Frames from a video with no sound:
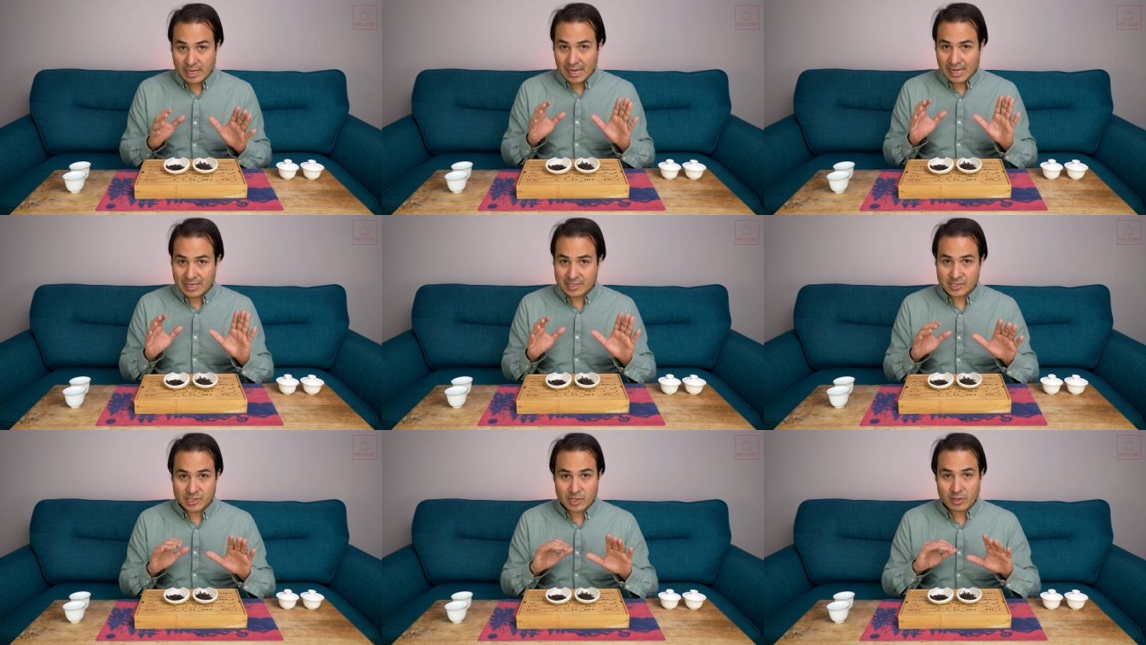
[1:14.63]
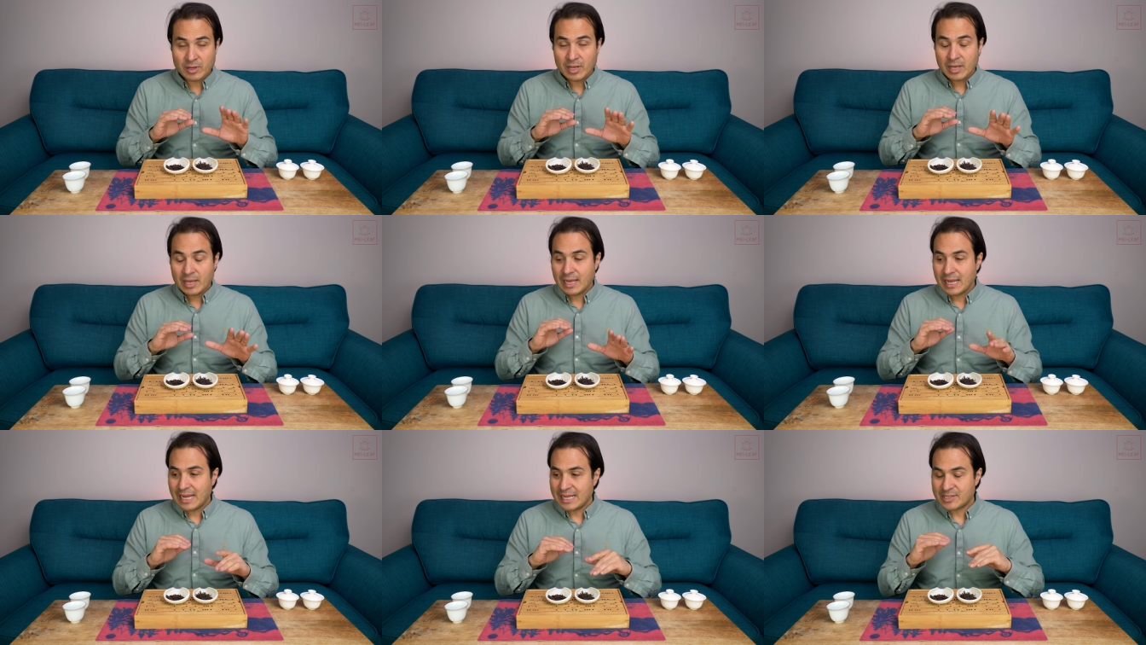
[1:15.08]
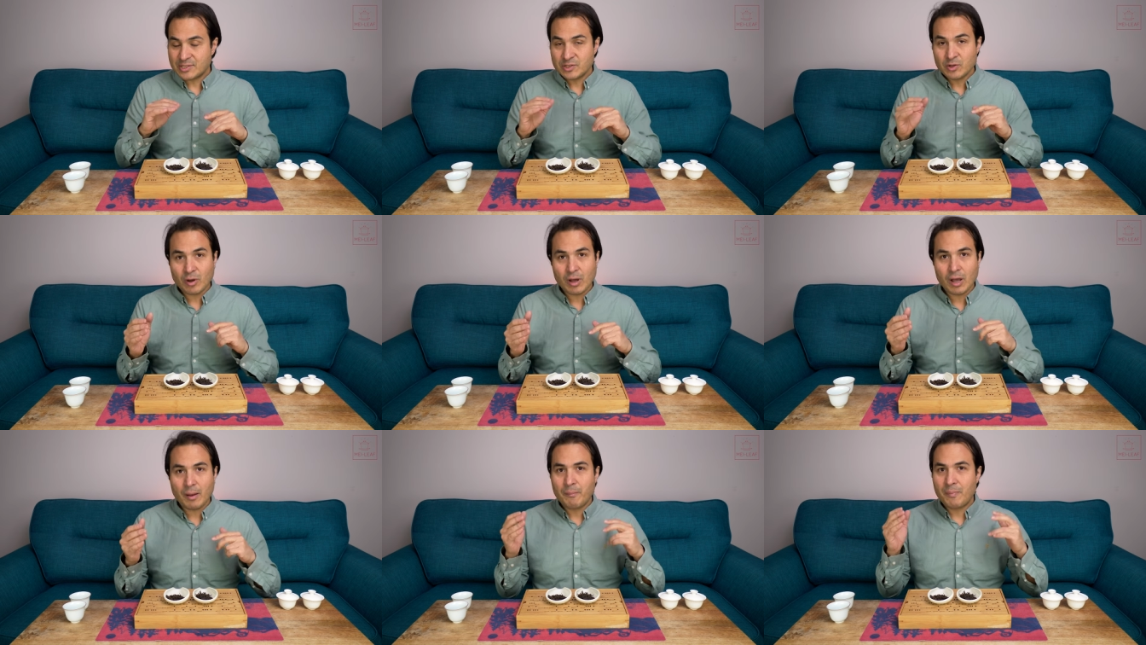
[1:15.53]
And so it's
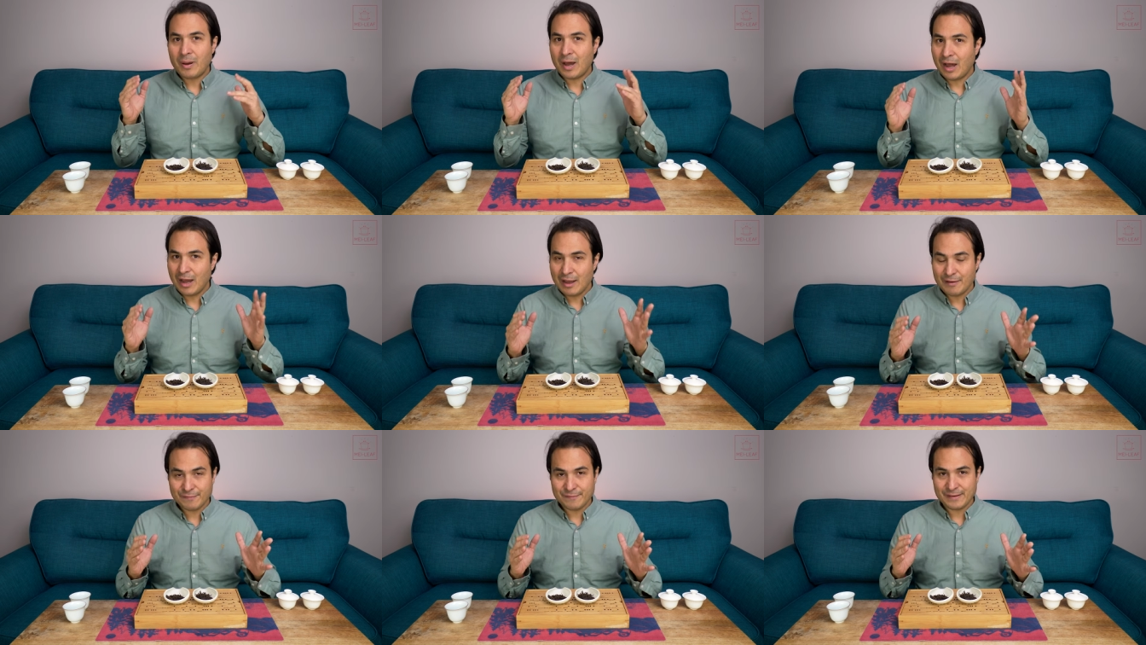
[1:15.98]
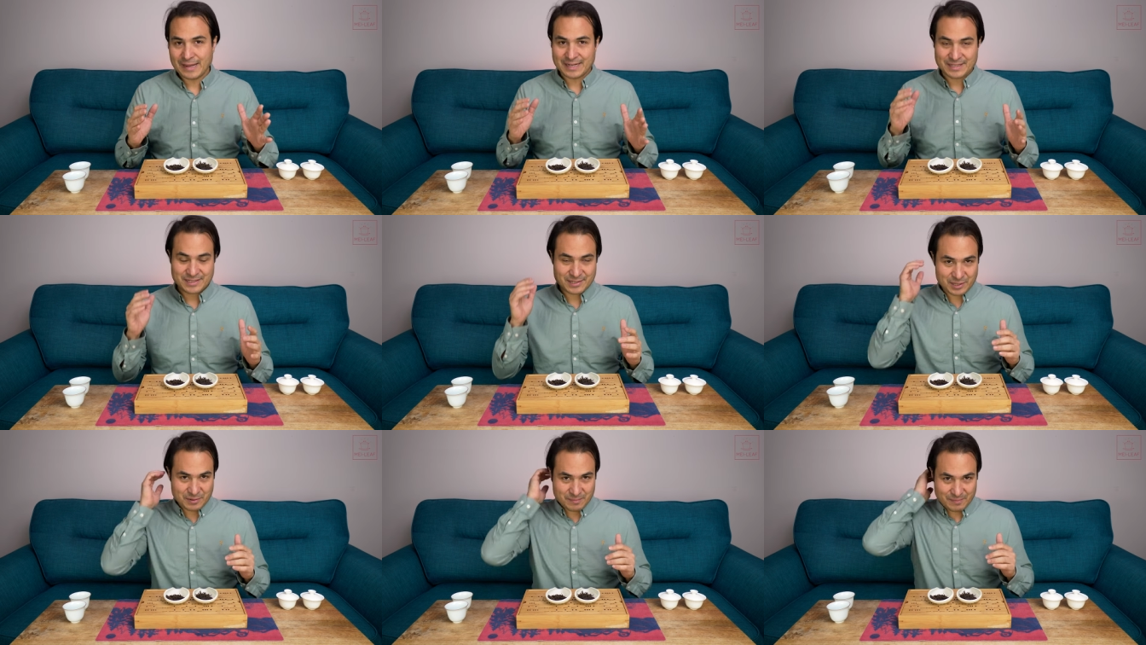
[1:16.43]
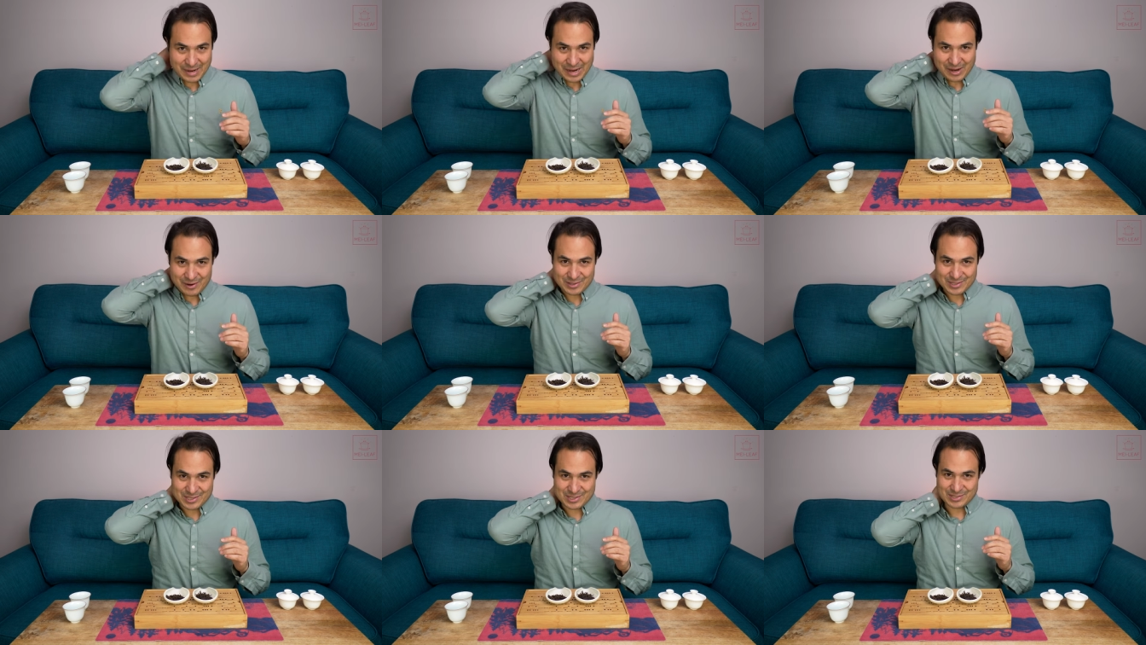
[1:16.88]
not a perfect
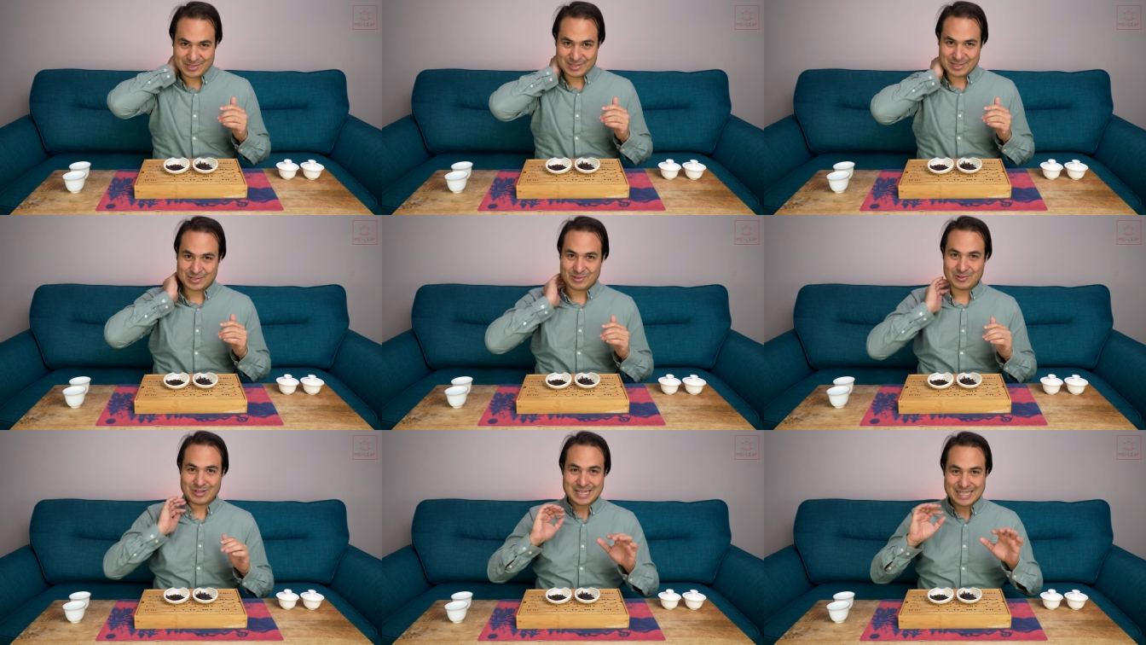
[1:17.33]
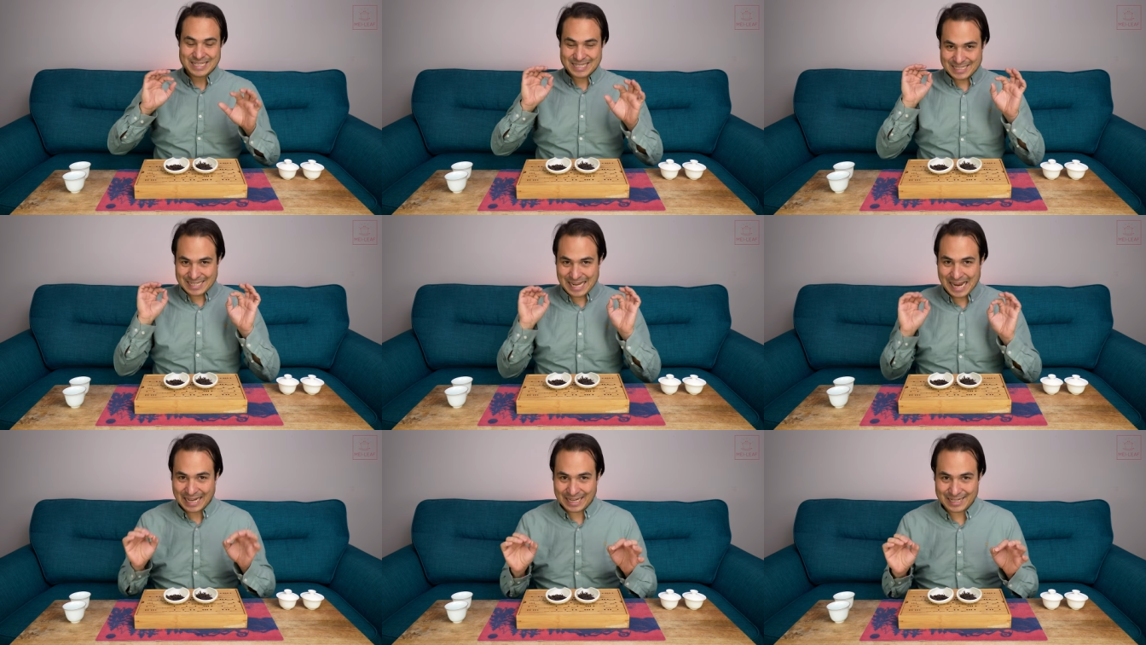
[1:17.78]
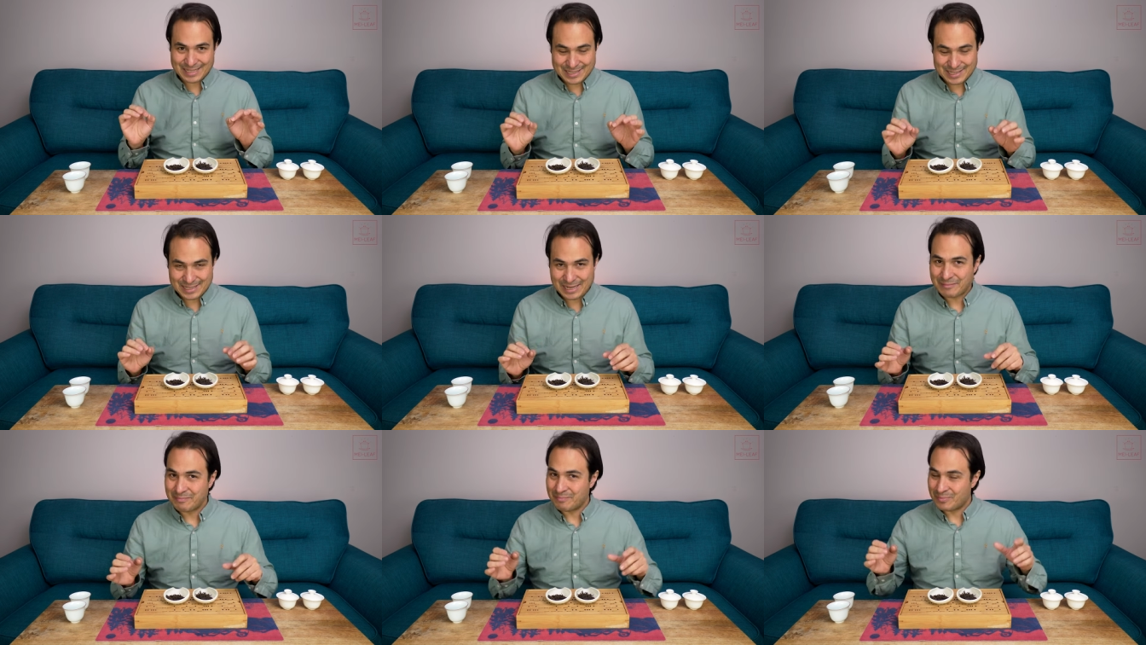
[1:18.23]
comparison. It's not exactly the
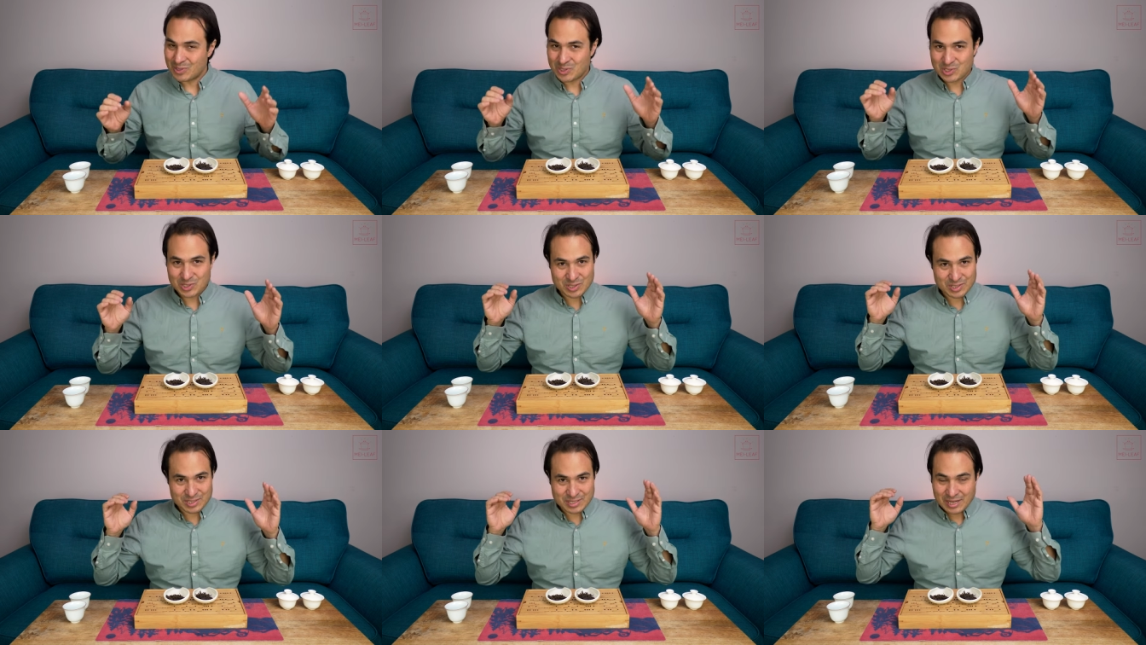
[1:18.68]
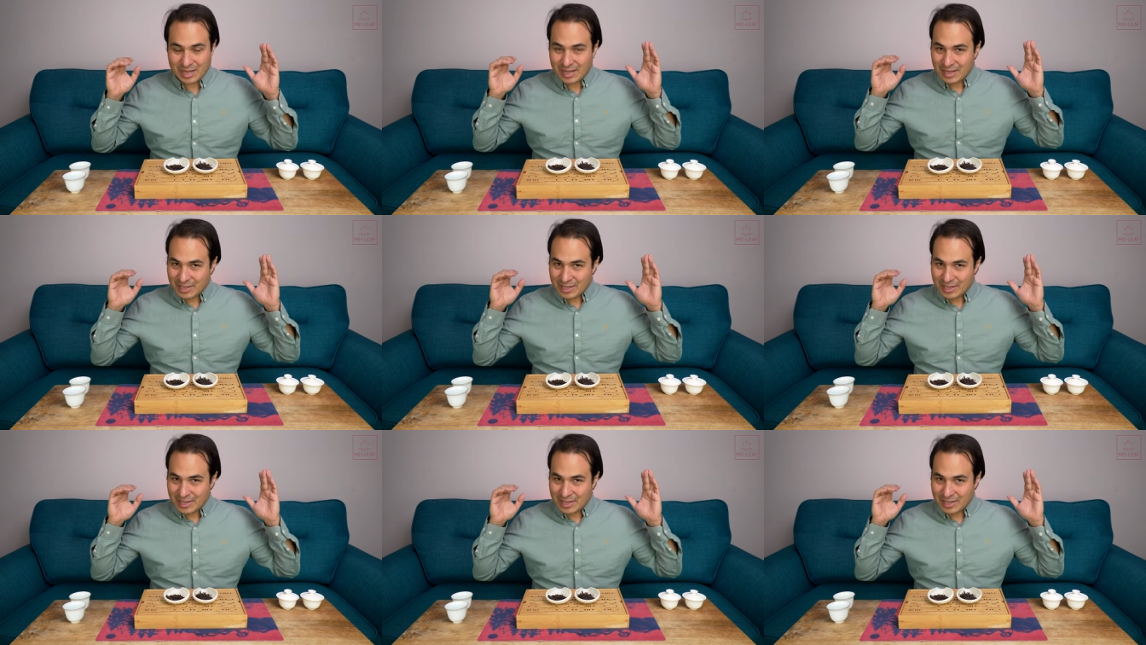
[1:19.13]
same bushes